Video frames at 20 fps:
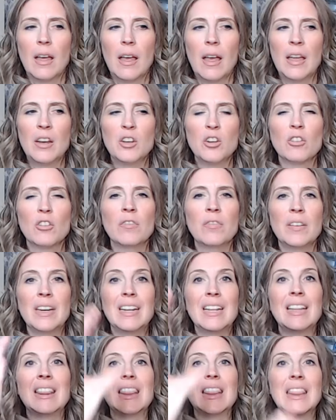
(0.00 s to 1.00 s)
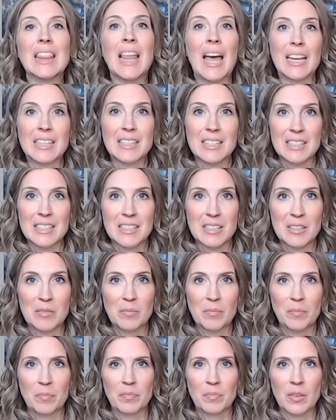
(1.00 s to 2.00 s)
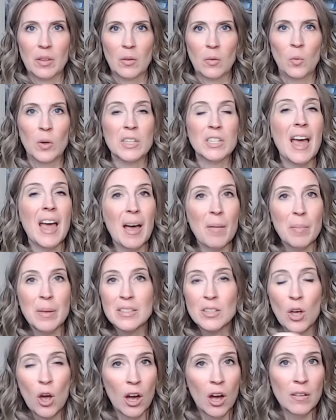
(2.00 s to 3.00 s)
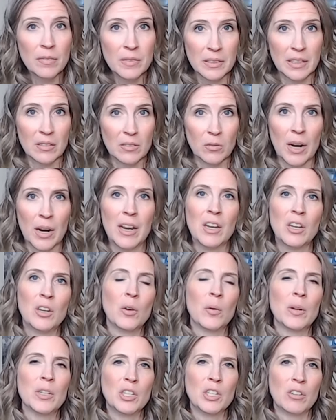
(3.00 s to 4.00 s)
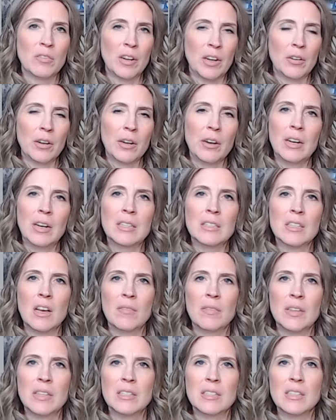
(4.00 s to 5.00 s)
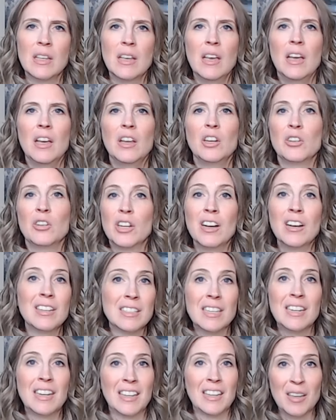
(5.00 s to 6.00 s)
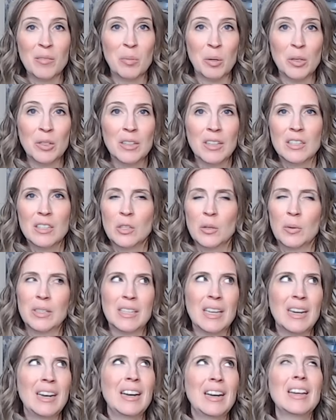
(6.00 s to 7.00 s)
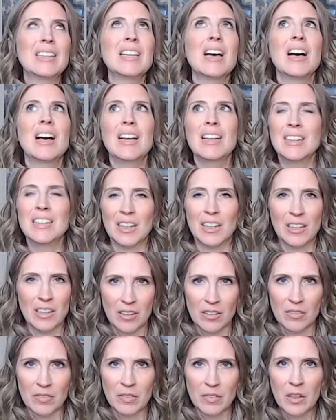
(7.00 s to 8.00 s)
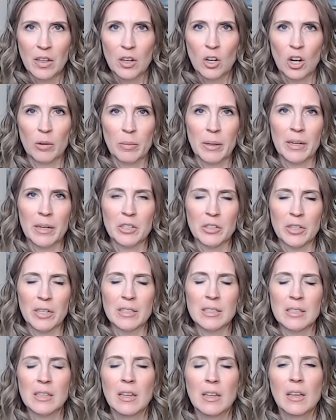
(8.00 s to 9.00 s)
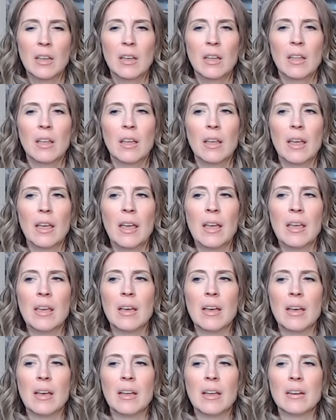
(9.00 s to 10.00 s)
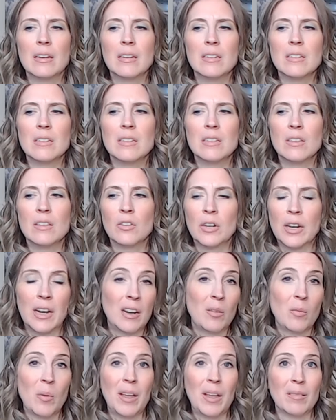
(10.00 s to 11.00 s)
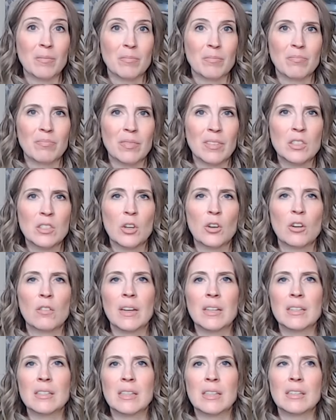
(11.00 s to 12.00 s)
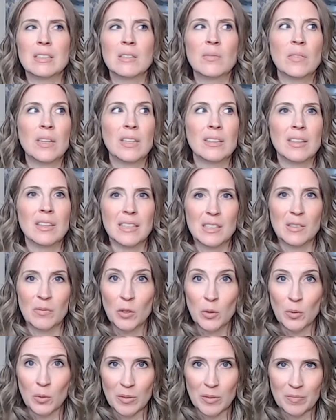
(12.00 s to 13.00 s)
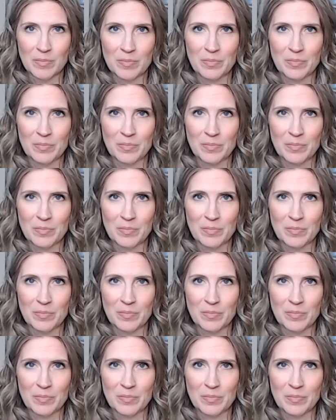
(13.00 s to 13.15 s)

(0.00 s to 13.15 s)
And you're feeding less which happens often, right? You go into your veterinarian's office, your dog is eating kibble, so it's getting a ton of carbohydrates and they're gaining weight. So your vet says, feed less food.